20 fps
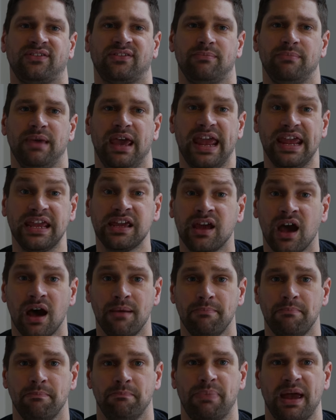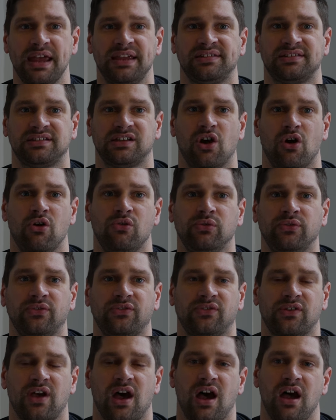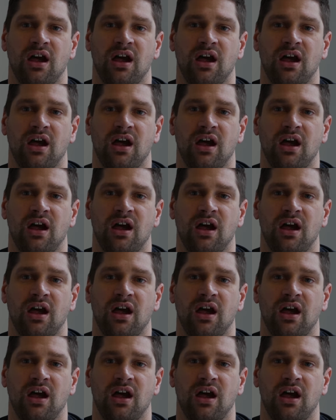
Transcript: some income-based goals,